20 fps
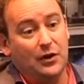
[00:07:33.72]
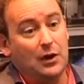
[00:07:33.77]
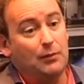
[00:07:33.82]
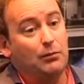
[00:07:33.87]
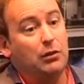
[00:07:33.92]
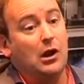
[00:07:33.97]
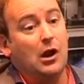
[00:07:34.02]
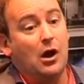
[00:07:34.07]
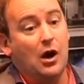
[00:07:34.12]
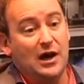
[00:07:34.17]

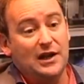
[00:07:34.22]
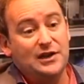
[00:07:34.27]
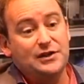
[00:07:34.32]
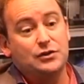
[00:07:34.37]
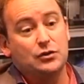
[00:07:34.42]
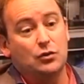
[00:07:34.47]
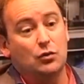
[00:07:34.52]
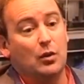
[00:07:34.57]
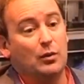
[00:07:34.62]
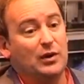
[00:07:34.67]

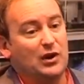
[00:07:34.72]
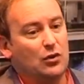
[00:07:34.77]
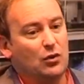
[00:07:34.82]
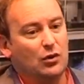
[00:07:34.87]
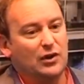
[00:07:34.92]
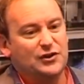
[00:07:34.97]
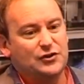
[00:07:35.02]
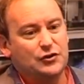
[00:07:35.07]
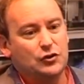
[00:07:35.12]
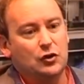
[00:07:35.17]
appliance, or what we
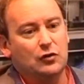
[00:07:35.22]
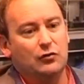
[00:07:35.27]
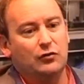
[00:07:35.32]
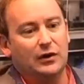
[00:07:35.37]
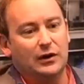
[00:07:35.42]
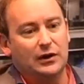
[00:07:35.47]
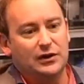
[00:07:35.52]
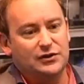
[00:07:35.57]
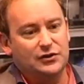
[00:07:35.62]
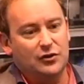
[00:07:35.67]
call a
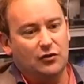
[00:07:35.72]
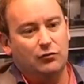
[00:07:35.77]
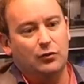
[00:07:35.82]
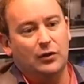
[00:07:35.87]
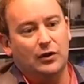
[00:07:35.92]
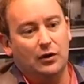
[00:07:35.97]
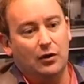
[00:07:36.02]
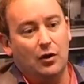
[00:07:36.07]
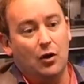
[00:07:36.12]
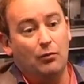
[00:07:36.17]
server and
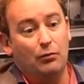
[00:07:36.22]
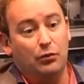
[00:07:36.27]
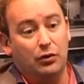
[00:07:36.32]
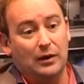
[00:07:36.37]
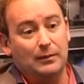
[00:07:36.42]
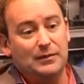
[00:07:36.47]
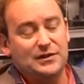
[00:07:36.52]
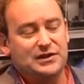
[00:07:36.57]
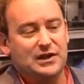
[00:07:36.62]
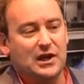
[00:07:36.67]
software
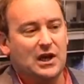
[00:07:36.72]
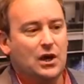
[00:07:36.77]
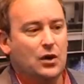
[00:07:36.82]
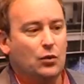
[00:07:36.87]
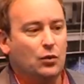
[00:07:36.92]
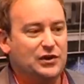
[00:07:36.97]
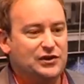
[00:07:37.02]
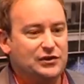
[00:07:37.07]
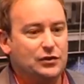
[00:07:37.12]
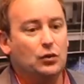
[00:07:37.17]
on-premise.
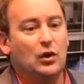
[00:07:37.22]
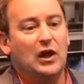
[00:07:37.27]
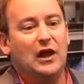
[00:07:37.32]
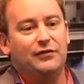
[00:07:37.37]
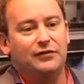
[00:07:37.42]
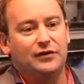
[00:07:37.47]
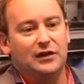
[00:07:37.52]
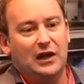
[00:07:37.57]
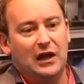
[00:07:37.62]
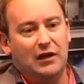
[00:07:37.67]
We still
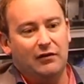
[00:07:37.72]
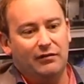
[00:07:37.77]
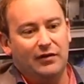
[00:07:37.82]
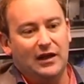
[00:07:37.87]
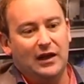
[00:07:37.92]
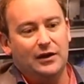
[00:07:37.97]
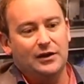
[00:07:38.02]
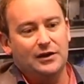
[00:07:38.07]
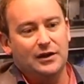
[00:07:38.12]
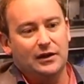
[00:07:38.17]
have to have
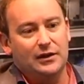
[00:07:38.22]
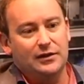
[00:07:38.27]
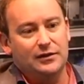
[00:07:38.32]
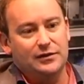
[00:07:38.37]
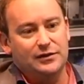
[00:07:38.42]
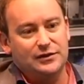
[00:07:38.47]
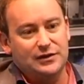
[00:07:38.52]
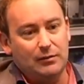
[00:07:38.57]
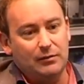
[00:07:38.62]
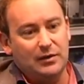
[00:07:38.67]
that
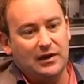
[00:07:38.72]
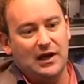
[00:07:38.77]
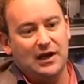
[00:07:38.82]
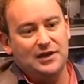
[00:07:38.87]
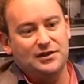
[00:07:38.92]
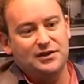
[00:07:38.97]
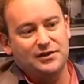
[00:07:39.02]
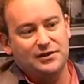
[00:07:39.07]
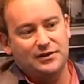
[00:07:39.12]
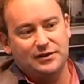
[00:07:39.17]
in some
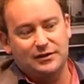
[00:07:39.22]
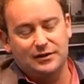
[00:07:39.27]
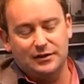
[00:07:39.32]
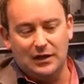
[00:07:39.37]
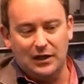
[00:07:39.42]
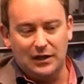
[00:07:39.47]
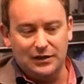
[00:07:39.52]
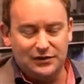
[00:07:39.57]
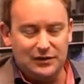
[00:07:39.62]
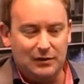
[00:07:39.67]
cases.
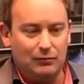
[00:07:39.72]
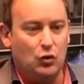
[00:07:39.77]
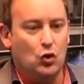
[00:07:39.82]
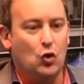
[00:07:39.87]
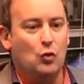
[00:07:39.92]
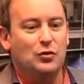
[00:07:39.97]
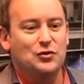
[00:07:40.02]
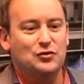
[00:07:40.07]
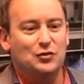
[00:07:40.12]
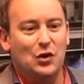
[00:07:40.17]
Some
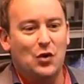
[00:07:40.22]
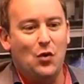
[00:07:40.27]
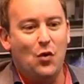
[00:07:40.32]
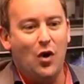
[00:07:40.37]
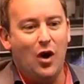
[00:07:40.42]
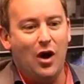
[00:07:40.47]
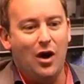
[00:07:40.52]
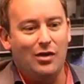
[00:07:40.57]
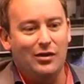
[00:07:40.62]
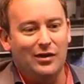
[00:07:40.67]
corporates
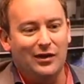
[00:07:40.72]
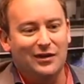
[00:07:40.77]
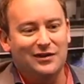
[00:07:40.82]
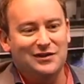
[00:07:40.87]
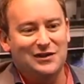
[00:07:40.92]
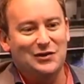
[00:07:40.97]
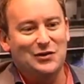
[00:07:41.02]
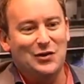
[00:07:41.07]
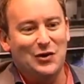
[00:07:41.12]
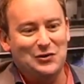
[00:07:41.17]
require their
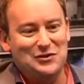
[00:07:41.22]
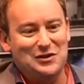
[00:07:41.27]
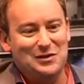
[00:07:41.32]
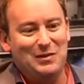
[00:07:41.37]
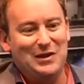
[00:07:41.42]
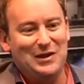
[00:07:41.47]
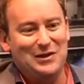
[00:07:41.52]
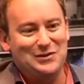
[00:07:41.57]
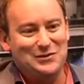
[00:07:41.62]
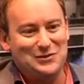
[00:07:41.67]

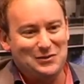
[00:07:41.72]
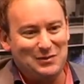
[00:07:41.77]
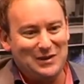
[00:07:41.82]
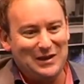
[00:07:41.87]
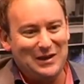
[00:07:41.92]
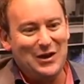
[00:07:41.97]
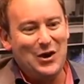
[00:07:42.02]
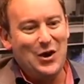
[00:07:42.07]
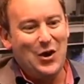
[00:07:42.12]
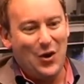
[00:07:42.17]
technology to
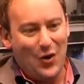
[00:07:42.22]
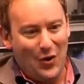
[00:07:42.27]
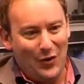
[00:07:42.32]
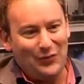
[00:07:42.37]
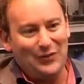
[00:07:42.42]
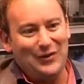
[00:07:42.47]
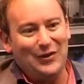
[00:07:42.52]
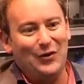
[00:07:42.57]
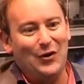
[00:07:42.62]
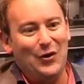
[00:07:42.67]
be
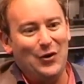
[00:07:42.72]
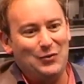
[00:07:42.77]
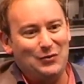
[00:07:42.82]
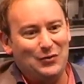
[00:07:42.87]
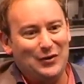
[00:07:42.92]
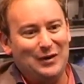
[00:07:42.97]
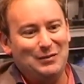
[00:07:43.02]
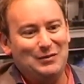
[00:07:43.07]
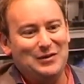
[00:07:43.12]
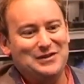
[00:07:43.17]
on their own
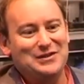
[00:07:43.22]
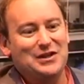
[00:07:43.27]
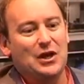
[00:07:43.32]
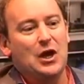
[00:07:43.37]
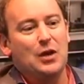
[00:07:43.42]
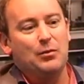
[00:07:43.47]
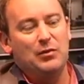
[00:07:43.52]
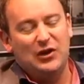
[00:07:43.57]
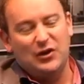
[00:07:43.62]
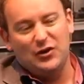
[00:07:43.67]
premise
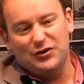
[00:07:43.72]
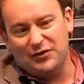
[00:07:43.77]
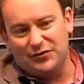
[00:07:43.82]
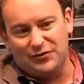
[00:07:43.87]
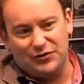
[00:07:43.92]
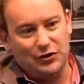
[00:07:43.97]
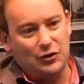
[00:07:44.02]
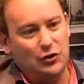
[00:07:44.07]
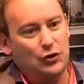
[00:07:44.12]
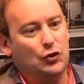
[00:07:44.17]
because of
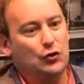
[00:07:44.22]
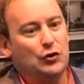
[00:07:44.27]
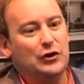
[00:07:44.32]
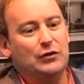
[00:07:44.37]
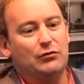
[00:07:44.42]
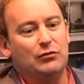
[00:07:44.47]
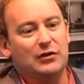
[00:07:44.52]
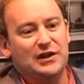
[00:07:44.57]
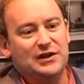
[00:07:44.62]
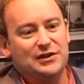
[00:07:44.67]

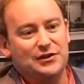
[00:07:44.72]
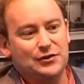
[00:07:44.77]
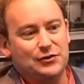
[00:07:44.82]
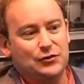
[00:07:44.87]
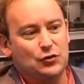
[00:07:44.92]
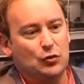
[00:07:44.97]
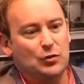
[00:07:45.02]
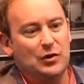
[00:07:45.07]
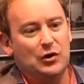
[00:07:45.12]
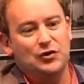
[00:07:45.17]
security
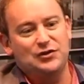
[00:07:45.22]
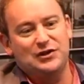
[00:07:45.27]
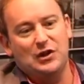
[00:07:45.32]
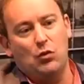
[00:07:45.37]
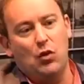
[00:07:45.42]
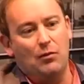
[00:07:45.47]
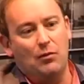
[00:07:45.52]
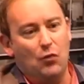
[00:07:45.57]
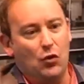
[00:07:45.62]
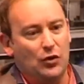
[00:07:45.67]
reasons, or because they
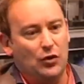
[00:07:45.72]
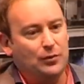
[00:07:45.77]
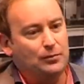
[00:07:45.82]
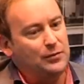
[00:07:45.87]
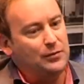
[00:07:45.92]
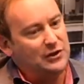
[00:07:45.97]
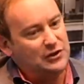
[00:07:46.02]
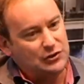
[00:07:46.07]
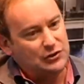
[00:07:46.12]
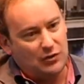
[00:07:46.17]
want more
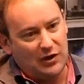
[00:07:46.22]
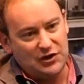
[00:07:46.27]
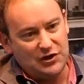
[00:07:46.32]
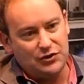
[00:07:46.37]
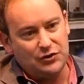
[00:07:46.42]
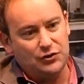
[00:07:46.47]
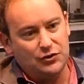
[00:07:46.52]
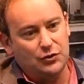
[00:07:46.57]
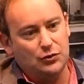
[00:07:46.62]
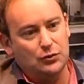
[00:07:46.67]

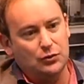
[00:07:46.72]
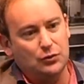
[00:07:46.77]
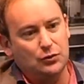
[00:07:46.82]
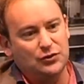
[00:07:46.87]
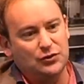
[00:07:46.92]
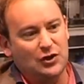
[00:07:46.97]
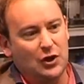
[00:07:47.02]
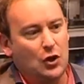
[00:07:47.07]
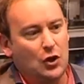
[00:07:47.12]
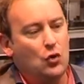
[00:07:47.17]
administration
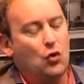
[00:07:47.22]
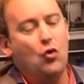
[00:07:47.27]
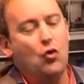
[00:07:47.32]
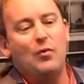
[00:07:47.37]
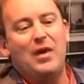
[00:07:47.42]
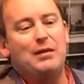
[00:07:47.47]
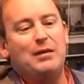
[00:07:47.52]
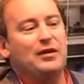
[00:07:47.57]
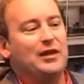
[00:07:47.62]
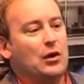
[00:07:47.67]
tools,
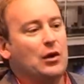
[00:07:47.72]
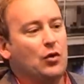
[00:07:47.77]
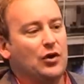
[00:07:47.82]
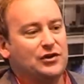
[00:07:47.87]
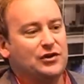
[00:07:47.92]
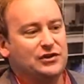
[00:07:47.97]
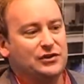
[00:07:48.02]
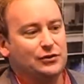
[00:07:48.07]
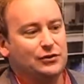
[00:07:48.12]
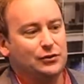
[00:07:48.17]
or maybe they
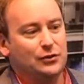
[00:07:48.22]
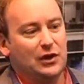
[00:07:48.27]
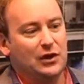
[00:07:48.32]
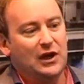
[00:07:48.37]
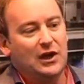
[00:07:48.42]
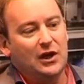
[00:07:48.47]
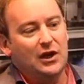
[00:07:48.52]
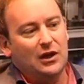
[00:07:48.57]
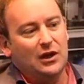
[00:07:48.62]
want to